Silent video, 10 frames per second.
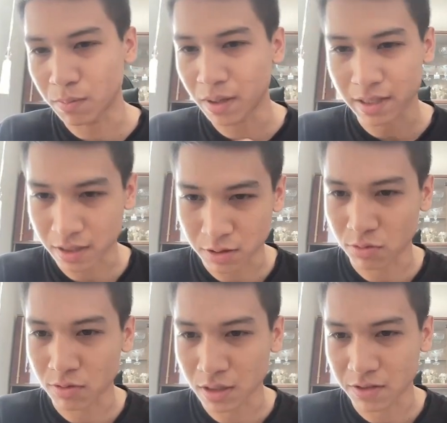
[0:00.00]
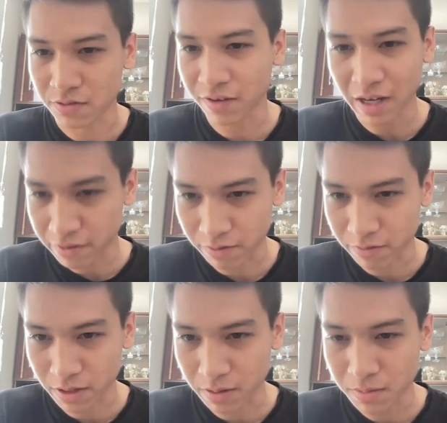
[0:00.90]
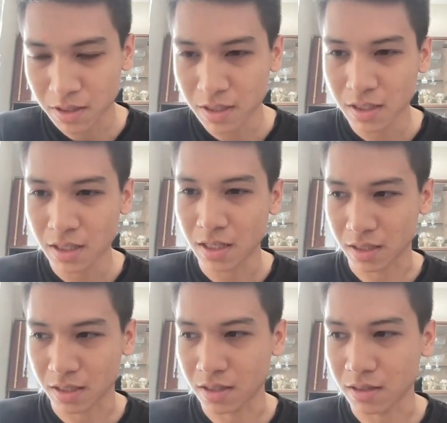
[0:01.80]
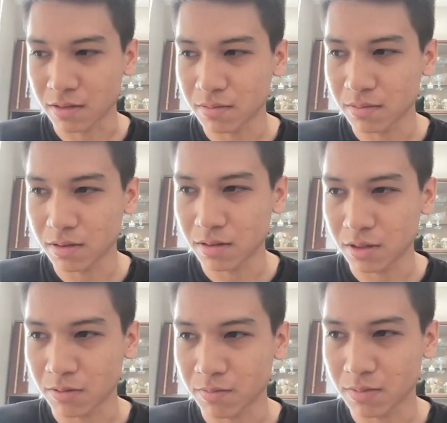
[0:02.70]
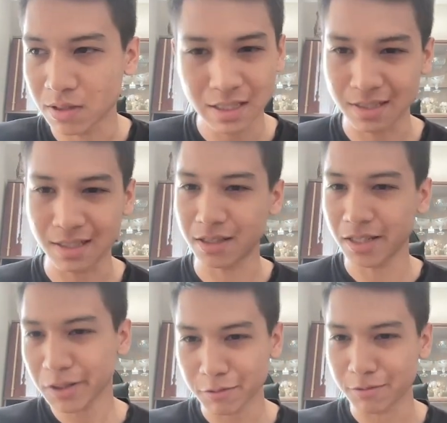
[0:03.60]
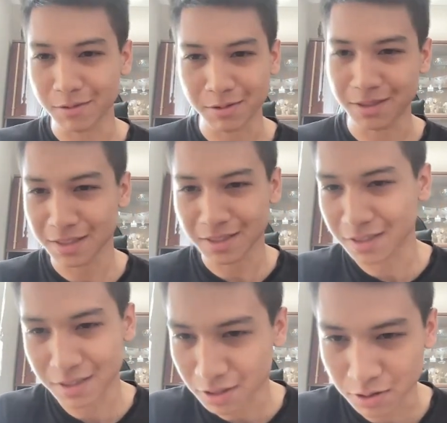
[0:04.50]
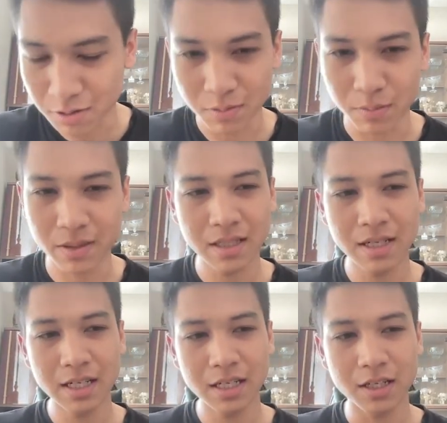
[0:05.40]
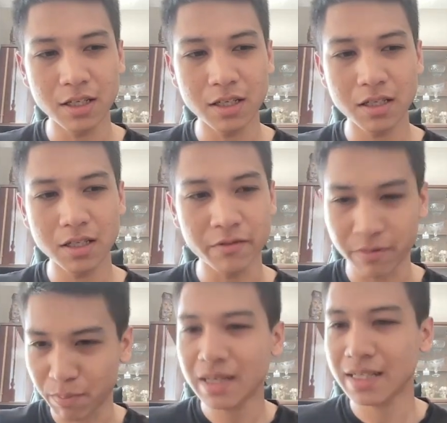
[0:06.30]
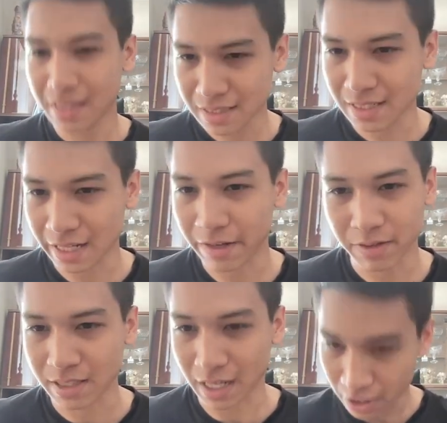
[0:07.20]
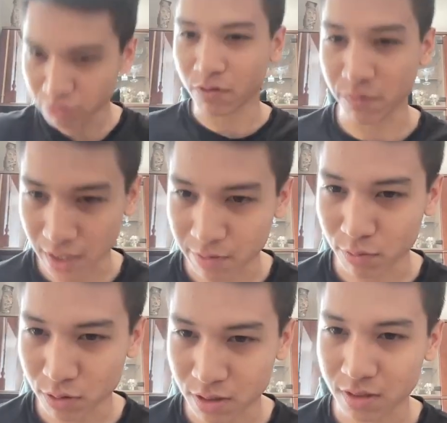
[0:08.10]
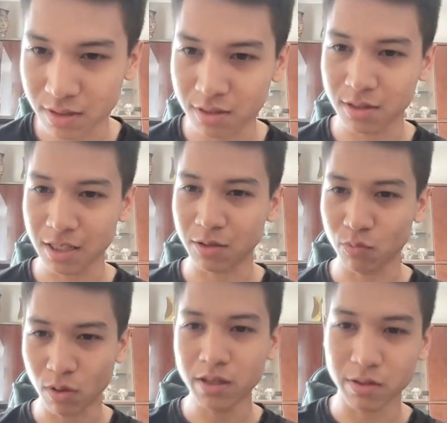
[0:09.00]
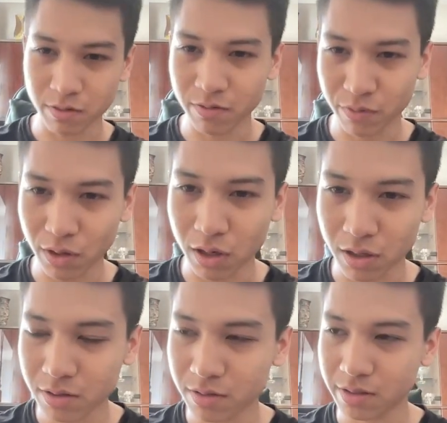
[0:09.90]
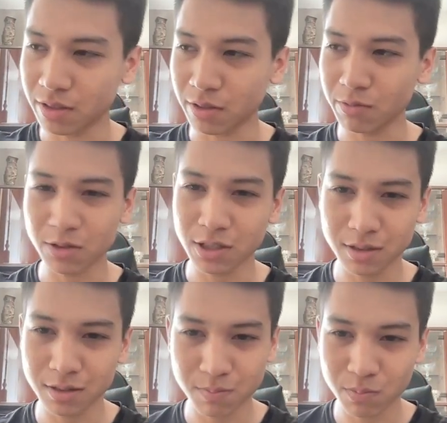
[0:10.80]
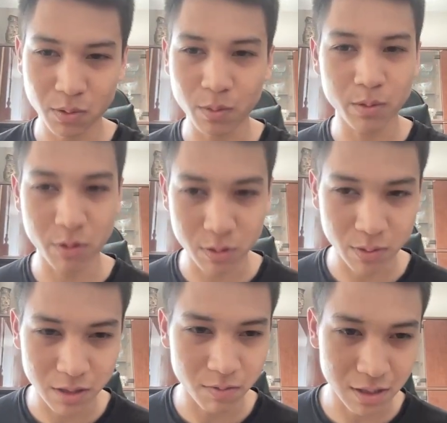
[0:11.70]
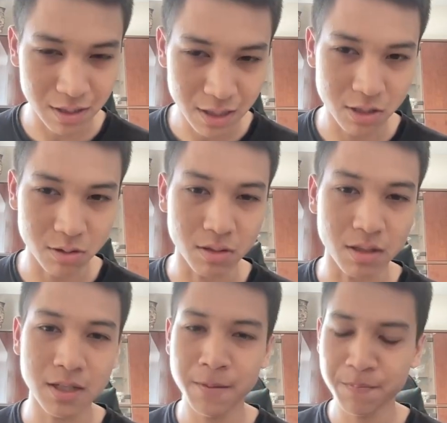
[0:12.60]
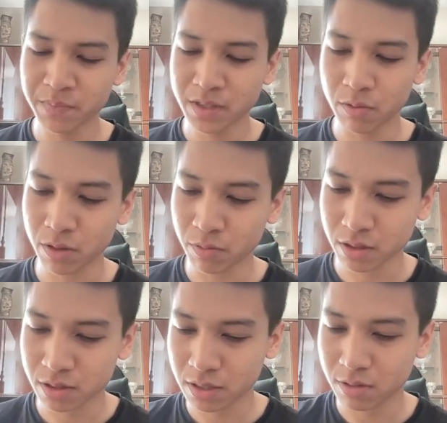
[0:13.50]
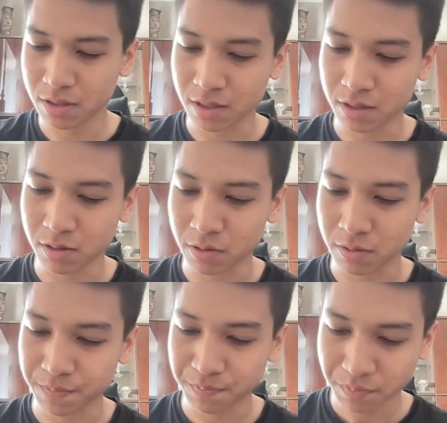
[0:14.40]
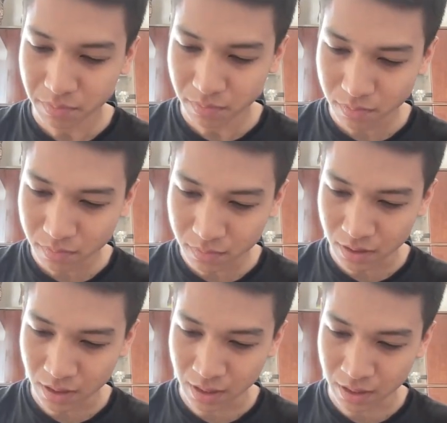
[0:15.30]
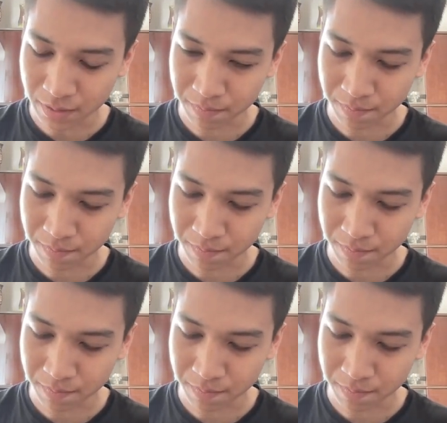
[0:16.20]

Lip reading: bucket has only like five of them, uh, she's gonna say, ew, right? It's not cool. But if a bucket is gonna have like 100 flowers and there is like one flaw, she probably won't pay even attention to that. What I wanna say is that, um,